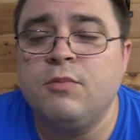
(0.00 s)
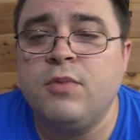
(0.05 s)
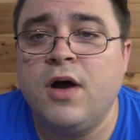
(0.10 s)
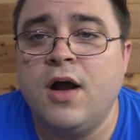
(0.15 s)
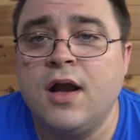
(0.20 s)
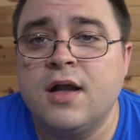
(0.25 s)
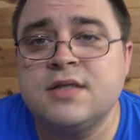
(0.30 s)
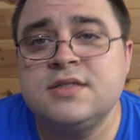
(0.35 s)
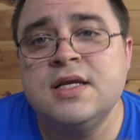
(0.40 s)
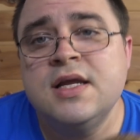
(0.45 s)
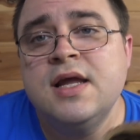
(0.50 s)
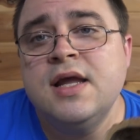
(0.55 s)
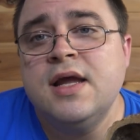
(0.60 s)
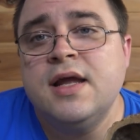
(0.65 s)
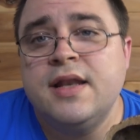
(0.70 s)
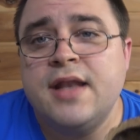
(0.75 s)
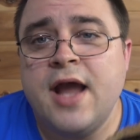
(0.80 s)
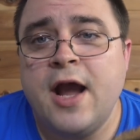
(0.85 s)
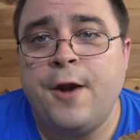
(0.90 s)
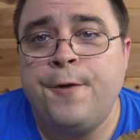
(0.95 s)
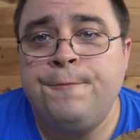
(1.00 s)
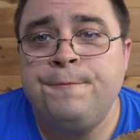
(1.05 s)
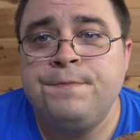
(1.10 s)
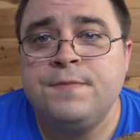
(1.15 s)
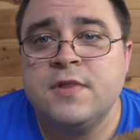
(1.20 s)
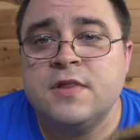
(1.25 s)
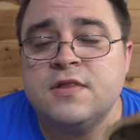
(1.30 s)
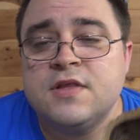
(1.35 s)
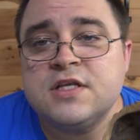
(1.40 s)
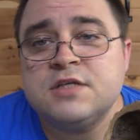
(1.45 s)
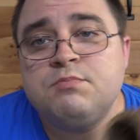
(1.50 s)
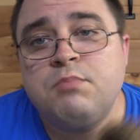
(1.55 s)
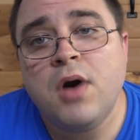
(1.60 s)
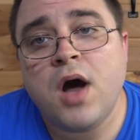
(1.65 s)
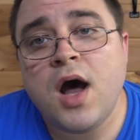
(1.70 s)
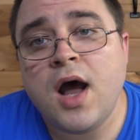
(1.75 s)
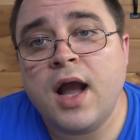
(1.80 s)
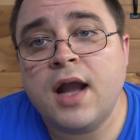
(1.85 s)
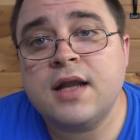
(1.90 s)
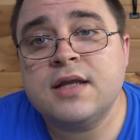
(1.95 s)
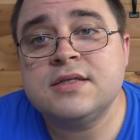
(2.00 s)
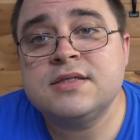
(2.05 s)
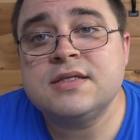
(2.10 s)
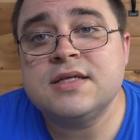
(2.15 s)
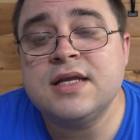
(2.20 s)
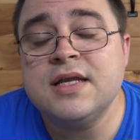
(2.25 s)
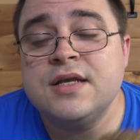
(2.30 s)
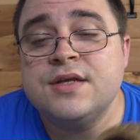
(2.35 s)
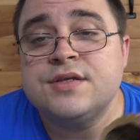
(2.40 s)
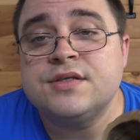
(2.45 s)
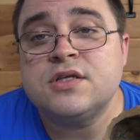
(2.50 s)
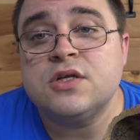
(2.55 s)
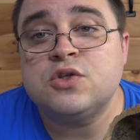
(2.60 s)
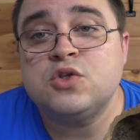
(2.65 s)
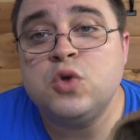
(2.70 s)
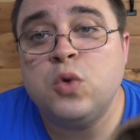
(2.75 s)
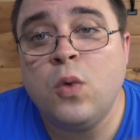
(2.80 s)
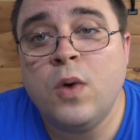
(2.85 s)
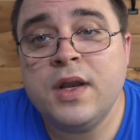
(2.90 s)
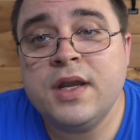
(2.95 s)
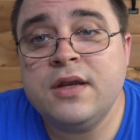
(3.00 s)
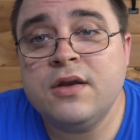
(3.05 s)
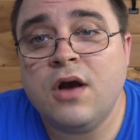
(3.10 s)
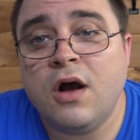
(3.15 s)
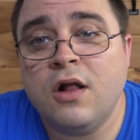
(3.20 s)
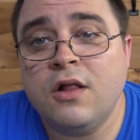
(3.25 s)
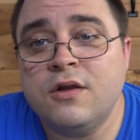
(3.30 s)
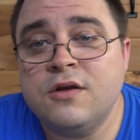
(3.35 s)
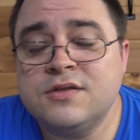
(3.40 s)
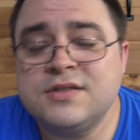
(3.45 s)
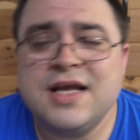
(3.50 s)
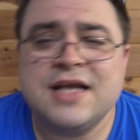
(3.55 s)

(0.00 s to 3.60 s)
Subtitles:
box. Now, this box is $20.